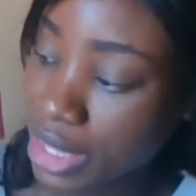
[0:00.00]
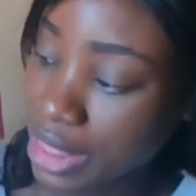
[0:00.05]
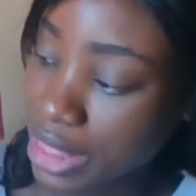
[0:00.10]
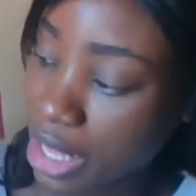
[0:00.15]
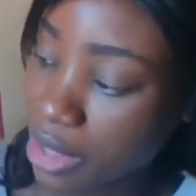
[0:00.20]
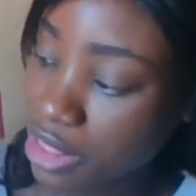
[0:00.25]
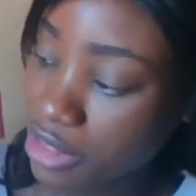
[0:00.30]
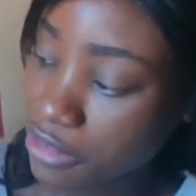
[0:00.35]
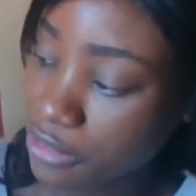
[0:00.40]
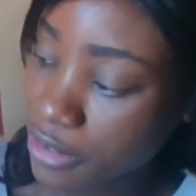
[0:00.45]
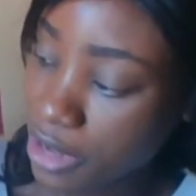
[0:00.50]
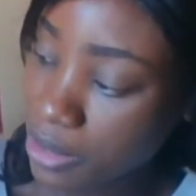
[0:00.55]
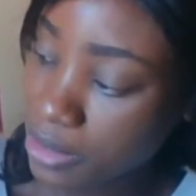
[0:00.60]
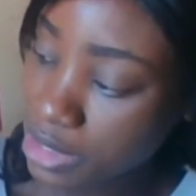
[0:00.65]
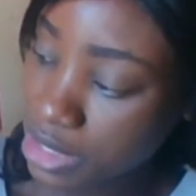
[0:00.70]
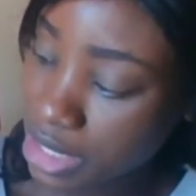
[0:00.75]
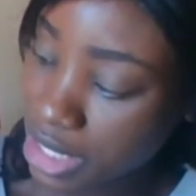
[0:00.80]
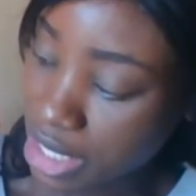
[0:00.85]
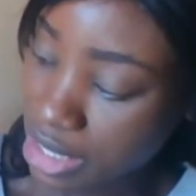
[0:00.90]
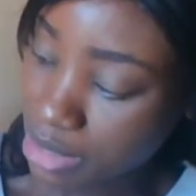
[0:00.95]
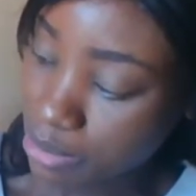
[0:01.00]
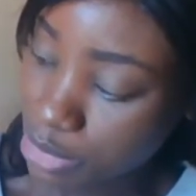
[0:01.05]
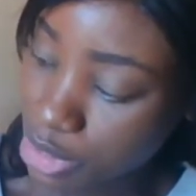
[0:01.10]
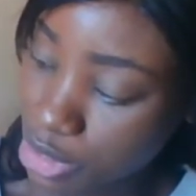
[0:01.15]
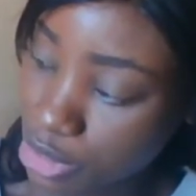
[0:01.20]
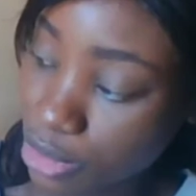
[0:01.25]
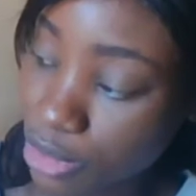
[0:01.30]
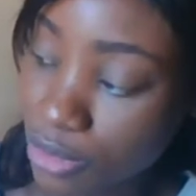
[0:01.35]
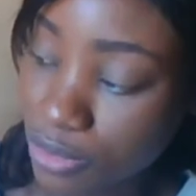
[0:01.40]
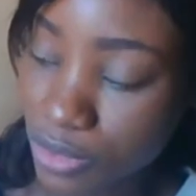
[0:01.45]
Now the fountain at the
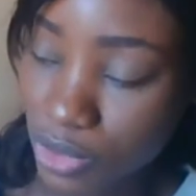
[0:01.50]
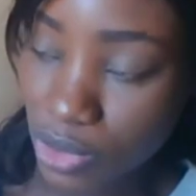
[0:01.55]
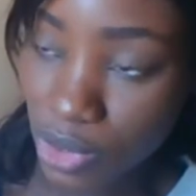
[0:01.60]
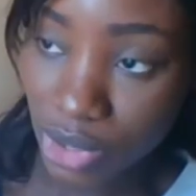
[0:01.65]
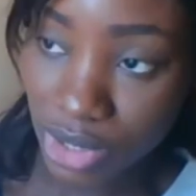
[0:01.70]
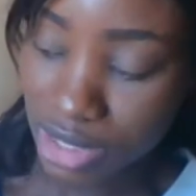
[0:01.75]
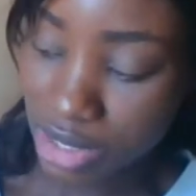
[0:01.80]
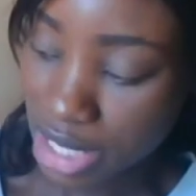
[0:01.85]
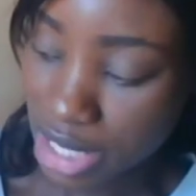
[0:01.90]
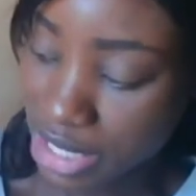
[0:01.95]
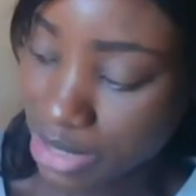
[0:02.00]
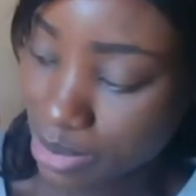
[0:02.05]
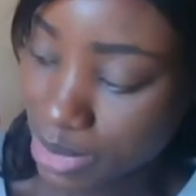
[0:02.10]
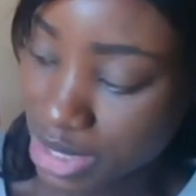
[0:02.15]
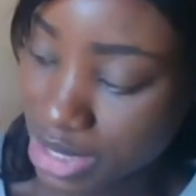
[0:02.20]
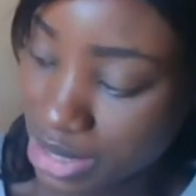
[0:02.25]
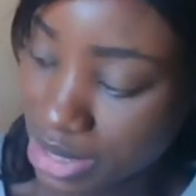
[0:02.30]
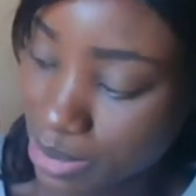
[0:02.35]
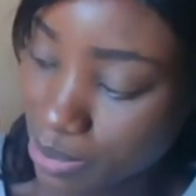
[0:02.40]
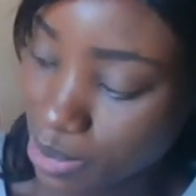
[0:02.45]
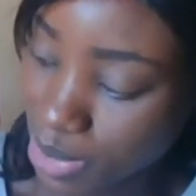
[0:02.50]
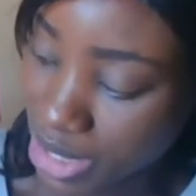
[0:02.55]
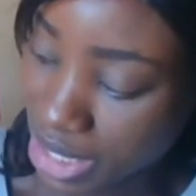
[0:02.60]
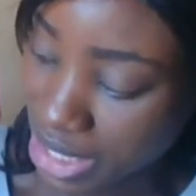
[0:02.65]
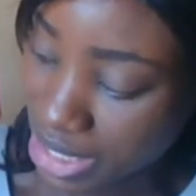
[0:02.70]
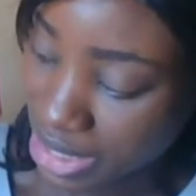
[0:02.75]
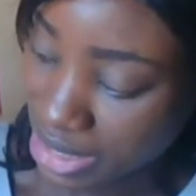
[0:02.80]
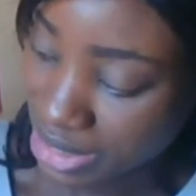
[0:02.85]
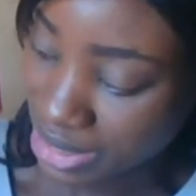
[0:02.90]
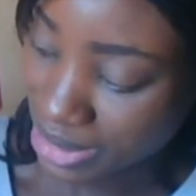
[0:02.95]
middle, of course, has been
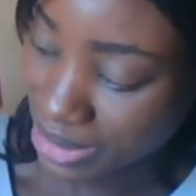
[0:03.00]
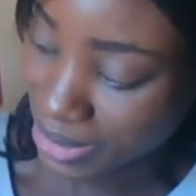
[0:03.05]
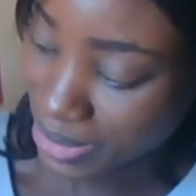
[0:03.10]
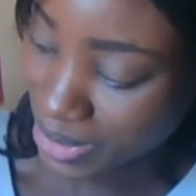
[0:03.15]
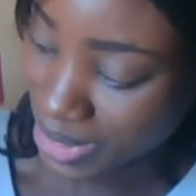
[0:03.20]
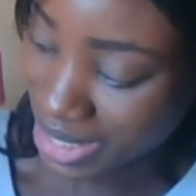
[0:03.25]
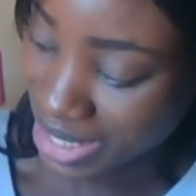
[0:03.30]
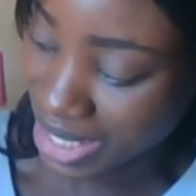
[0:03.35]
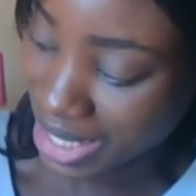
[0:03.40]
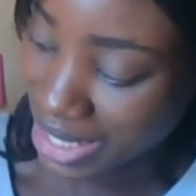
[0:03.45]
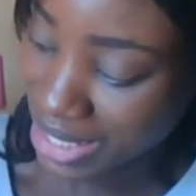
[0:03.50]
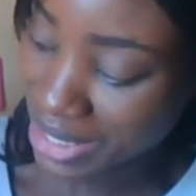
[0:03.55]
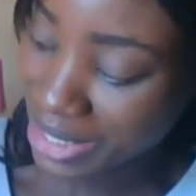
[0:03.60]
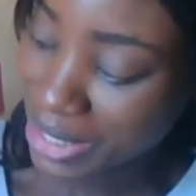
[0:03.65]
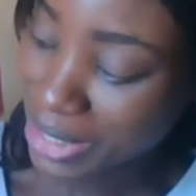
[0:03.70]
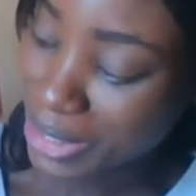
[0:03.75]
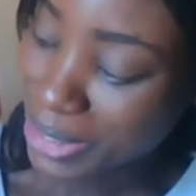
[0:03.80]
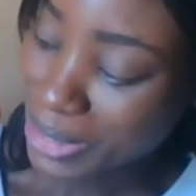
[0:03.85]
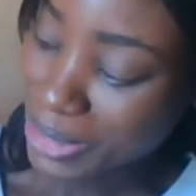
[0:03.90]
displaced, okay?